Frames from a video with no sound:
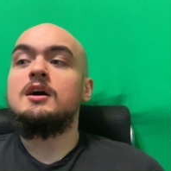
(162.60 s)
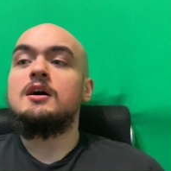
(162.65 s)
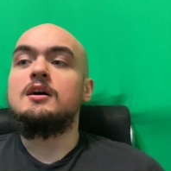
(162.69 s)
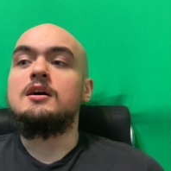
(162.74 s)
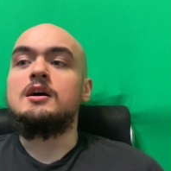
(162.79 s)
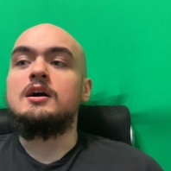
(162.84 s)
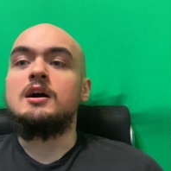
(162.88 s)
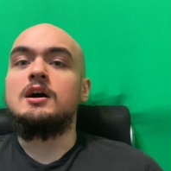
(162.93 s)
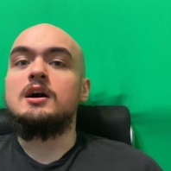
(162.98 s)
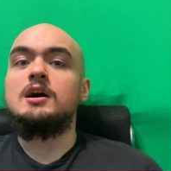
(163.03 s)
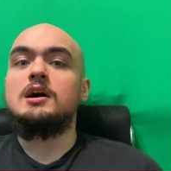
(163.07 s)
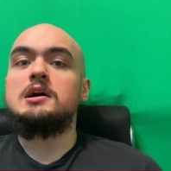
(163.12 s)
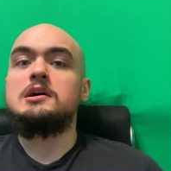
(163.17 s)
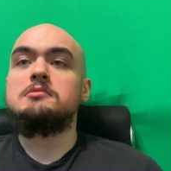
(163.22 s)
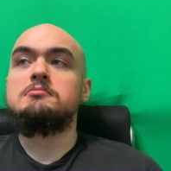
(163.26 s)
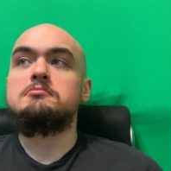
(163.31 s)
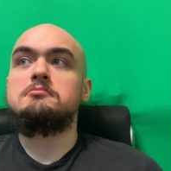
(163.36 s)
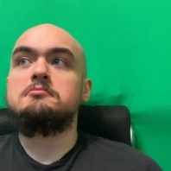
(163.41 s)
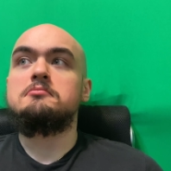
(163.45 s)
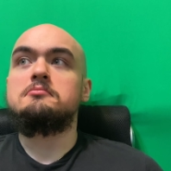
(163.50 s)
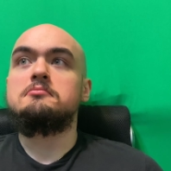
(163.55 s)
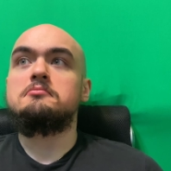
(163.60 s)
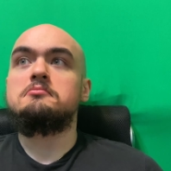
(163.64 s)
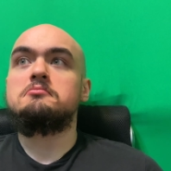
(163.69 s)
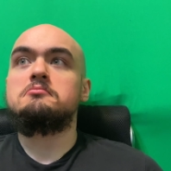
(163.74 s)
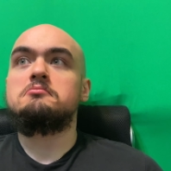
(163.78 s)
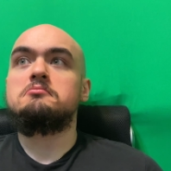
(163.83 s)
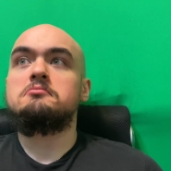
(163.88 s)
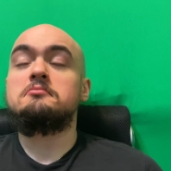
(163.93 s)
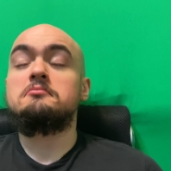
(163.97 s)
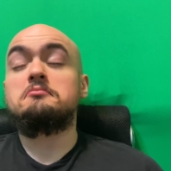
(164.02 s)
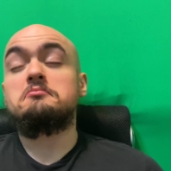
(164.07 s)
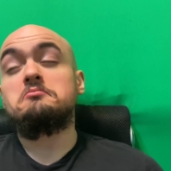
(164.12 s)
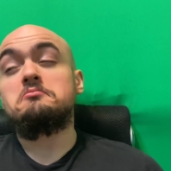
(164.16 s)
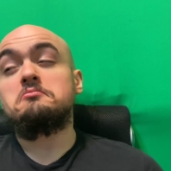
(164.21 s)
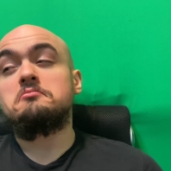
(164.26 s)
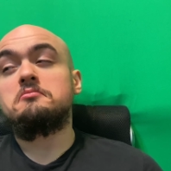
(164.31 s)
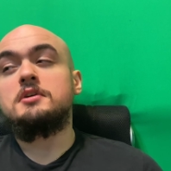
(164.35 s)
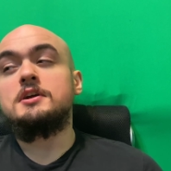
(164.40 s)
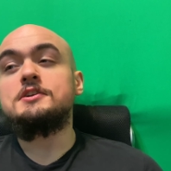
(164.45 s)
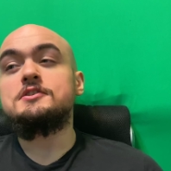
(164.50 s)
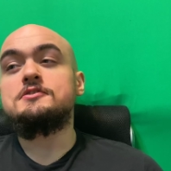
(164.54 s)
Um, hmm,
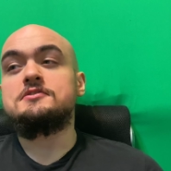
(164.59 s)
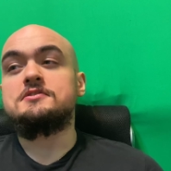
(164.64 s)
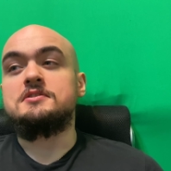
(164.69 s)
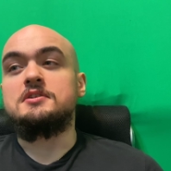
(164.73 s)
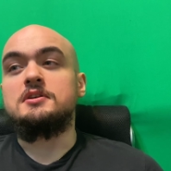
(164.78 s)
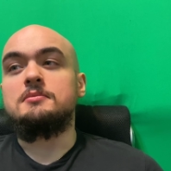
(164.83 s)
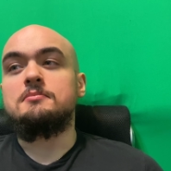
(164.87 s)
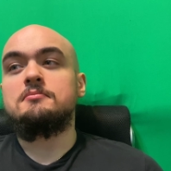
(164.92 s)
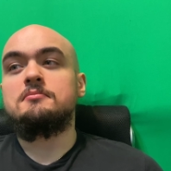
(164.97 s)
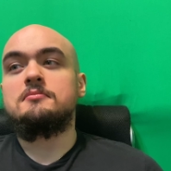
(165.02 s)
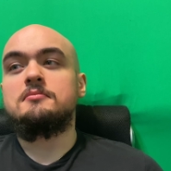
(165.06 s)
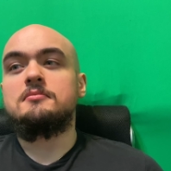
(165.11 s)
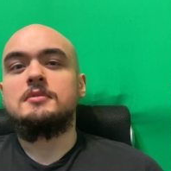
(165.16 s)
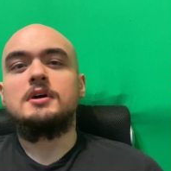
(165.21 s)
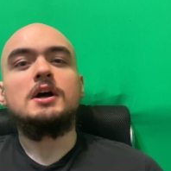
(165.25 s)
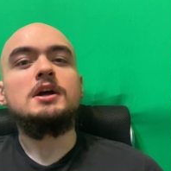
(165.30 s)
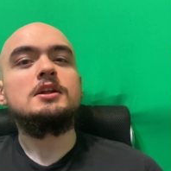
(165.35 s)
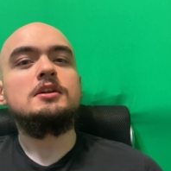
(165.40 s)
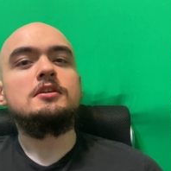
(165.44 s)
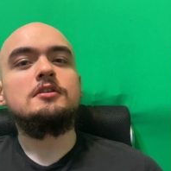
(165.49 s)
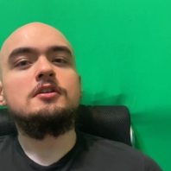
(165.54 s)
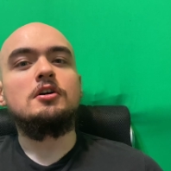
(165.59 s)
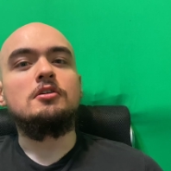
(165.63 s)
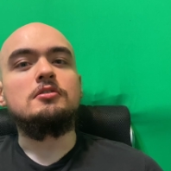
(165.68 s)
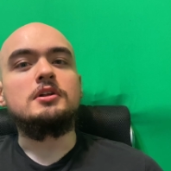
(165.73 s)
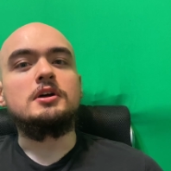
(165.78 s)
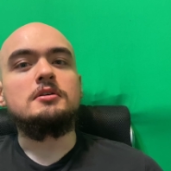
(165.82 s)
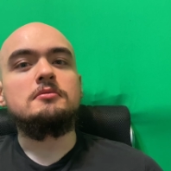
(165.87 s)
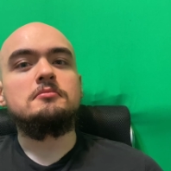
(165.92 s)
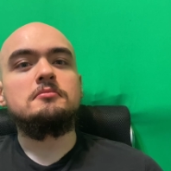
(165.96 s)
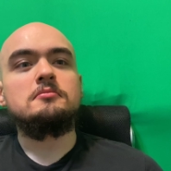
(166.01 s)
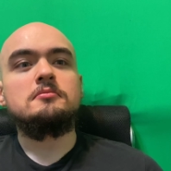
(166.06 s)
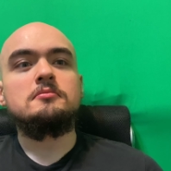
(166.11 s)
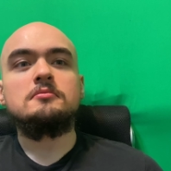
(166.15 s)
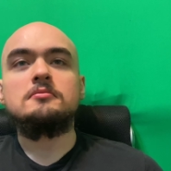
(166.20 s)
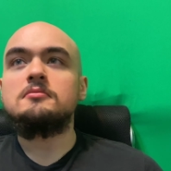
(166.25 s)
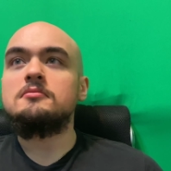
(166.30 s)
interesting. I didn't know that.